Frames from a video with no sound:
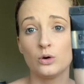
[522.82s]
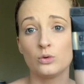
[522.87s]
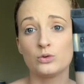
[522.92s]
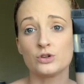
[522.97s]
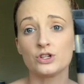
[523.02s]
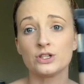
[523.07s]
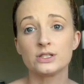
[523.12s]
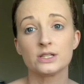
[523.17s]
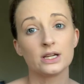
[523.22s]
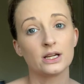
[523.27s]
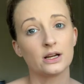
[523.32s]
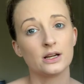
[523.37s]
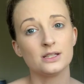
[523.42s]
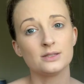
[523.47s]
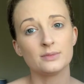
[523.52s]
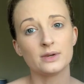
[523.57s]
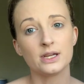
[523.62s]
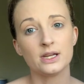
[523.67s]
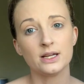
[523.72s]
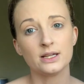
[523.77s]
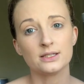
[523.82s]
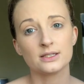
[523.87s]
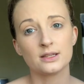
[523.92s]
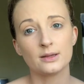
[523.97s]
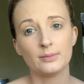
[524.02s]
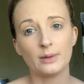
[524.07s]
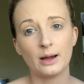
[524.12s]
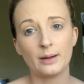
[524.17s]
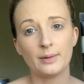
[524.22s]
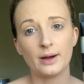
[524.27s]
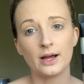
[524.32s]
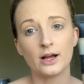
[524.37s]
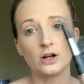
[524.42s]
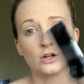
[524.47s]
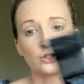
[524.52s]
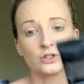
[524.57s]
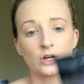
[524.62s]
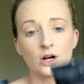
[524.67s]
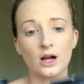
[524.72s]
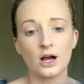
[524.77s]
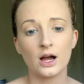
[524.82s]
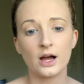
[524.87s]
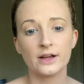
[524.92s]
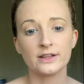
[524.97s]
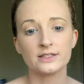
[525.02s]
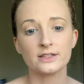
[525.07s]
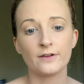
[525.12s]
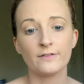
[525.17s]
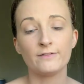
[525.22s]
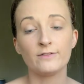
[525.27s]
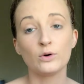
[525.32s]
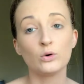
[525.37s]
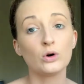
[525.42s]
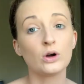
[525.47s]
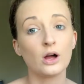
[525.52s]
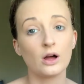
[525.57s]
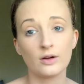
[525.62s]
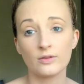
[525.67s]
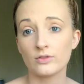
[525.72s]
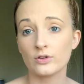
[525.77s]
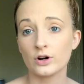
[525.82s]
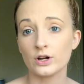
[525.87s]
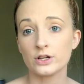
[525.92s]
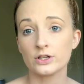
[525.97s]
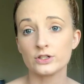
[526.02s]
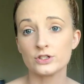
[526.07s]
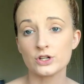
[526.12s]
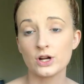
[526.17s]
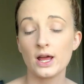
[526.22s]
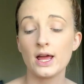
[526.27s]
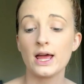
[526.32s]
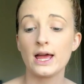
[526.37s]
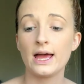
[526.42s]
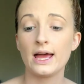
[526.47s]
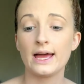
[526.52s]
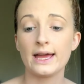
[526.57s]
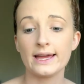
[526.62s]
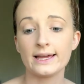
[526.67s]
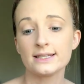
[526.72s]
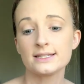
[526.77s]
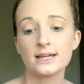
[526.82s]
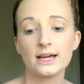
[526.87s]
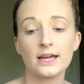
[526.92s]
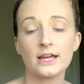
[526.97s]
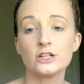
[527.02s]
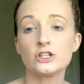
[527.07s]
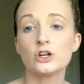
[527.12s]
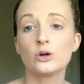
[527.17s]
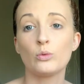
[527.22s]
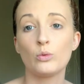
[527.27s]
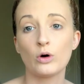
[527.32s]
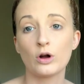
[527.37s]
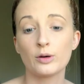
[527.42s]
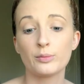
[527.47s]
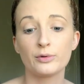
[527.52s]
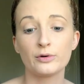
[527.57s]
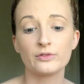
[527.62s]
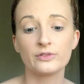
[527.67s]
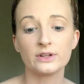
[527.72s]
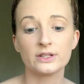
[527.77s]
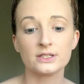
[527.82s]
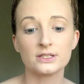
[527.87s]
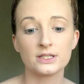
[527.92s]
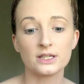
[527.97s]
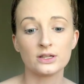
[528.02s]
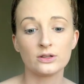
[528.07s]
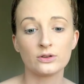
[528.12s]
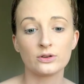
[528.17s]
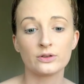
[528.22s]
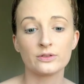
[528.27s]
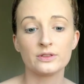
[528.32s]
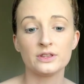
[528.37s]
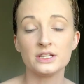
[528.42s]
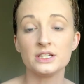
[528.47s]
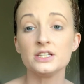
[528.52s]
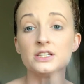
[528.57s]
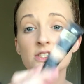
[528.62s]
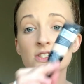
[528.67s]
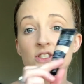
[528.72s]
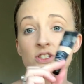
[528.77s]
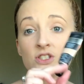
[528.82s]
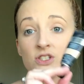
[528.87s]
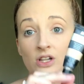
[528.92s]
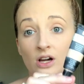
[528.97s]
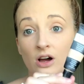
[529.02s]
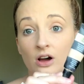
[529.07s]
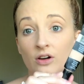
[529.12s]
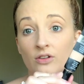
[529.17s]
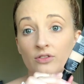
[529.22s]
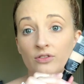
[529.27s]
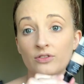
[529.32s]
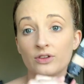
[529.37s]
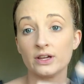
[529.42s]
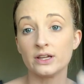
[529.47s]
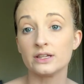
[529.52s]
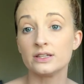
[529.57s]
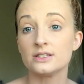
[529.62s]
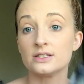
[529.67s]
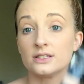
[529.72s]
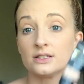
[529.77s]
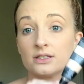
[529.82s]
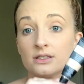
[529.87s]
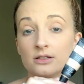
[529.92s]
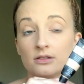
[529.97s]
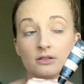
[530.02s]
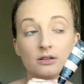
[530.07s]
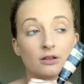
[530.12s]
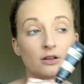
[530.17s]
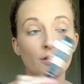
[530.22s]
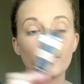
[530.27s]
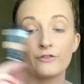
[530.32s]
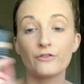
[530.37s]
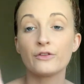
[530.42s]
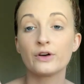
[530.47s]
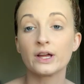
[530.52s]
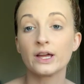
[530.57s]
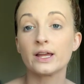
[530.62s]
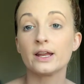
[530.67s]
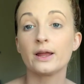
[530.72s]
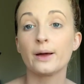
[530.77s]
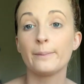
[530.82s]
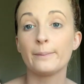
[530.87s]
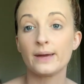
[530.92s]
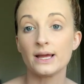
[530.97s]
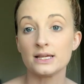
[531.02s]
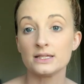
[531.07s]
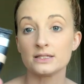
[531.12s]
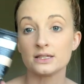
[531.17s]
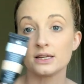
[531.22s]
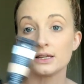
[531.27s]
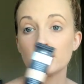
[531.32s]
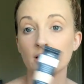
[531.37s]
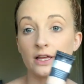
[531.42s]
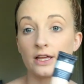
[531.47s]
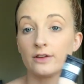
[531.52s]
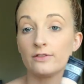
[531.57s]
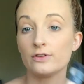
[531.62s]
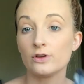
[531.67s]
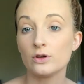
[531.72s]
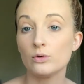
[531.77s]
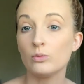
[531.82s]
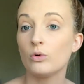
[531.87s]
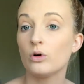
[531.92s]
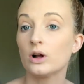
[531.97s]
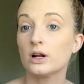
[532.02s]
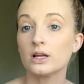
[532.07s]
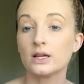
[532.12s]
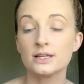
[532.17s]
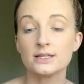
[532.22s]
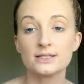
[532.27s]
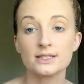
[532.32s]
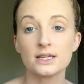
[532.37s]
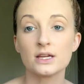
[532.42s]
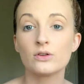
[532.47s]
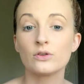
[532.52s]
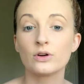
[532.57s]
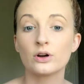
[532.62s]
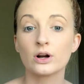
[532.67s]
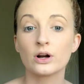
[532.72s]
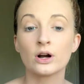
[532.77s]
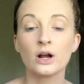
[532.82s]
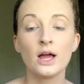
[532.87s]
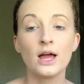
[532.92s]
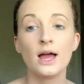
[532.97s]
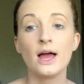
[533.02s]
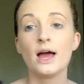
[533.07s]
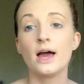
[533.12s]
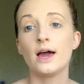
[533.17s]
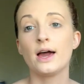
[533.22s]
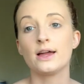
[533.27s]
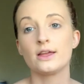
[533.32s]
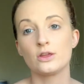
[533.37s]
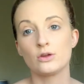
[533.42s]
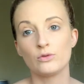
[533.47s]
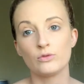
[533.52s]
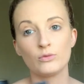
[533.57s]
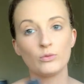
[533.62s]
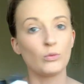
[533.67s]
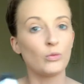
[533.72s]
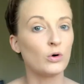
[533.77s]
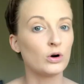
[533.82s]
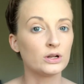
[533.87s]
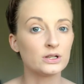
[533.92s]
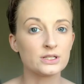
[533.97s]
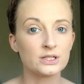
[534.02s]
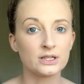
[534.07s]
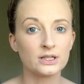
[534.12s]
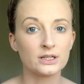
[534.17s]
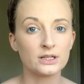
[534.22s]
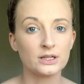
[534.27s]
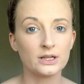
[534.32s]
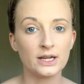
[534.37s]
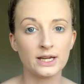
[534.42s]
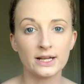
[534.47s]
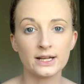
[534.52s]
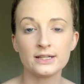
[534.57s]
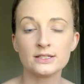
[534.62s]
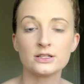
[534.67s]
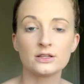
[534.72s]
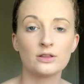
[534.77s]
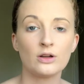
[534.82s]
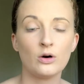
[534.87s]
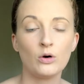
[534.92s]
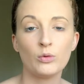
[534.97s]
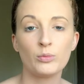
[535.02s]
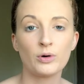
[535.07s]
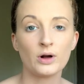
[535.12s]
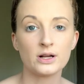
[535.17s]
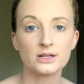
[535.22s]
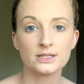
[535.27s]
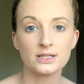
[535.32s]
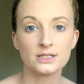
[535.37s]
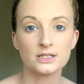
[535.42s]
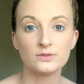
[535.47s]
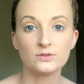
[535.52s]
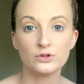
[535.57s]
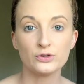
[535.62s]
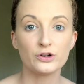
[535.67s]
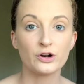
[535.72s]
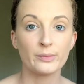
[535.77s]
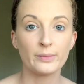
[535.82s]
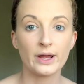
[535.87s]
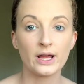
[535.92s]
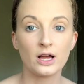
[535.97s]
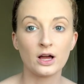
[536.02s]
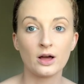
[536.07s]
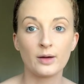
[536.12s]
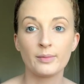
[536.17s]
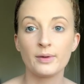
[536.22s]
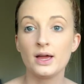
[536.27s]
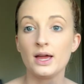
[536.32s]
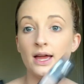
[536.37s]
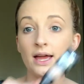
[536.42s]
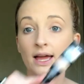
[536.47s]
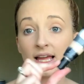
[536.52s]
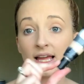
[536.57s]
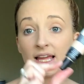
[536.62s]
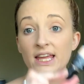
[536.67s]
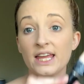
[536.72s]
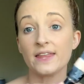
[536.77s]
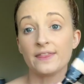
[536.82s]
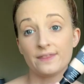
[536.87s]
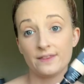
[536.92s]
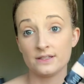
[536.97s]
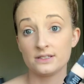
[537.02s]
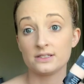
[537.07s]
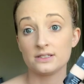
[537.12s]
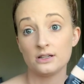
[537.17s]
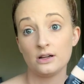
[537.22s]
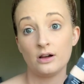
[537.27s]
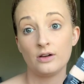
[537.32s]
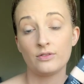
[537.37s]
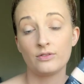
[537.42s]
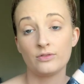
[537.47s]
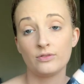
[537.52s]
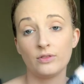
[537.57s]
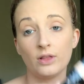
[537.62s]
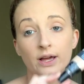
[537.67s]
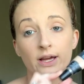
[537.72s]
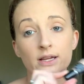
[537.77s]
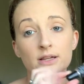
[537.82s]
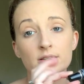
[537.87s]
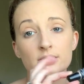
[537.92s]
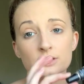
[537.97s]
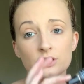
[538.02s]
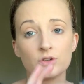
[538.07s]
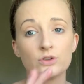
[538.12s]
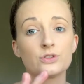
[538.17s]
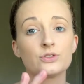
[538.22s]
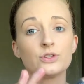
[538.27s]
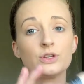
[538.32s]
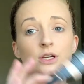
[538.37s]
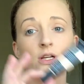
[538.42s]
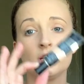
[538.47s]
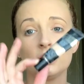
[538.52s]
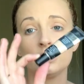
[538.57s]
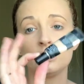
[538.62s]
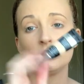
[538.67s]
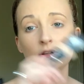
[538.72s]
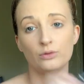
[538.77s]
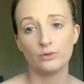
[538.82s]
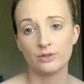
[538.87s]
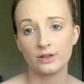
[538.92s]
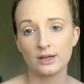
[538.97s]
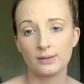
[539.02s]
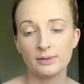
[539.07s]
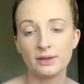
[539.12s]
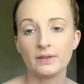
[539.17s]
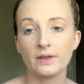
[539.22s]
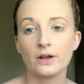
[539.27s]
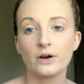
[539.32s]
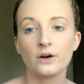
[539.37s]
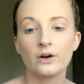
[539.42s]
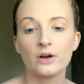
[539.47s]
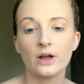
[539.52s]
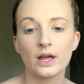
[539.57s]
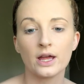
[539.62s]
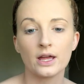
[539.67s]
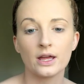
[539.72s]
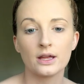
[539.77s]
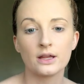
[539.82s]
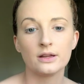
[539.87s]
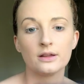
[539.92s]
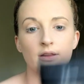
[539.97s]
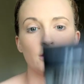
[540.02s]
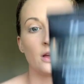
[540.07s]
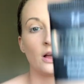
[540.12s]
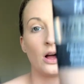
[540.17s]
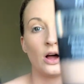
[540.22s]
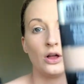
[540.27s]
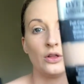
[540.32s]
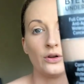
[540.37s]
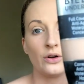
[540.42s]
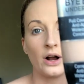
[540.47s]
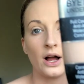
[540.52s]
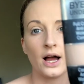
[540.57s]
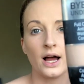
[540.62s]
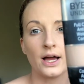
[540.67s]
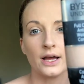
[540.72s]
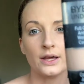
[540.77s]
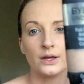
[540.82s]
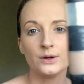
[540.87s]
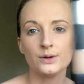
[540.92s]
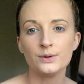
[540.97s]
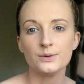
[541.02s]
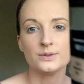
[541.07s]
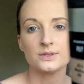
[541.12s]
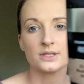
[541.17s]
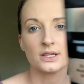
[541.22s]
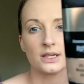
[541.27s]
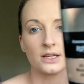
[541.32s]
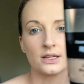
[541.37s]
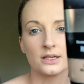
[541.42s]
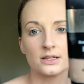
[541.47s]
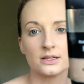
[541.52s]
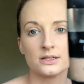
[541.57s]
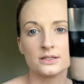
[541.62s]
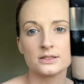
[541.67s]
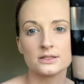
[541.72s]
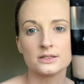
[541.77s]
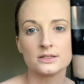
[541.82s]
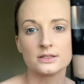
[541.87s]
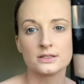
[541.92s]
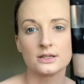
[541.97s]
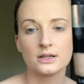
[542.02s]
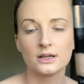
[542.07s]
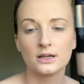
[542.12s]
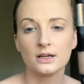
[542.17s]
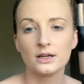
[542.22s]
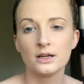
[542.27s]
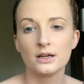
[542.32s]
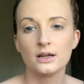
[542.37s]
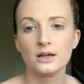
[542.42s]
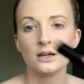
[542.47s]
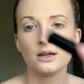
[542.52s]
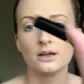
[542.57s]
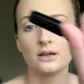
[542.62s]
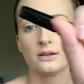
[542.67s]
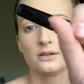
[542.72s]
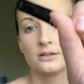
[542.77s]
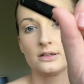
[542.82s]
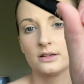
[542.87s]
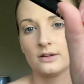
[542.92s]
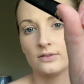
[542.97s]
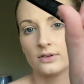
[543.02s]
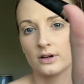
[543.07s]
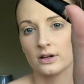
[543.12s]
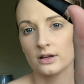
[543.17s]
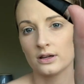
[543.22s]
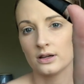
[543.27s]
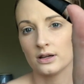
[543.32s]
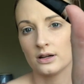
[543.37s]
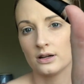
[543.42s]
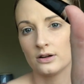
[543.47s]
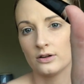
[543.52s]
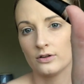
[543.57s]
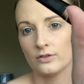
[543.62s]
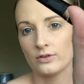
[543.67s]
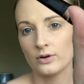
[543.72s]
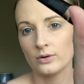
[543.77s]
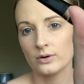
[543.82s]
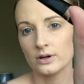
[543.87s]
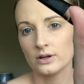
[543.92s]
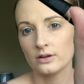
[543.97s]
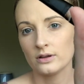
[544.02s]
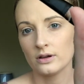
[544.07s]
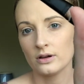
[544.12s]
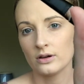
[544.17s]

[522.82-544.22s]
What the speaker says: which is It Cosmetics, the Bye Bye Under Eye. It's a full coverage, anti-aging waterproof concealer. This stuff is freaking amazing. Like if you want concealer and you want to get into the whole process of doing your makeup, get this stuff. Like seriously, you'll thank me later. And the color I use is, let's see if I can get it to focus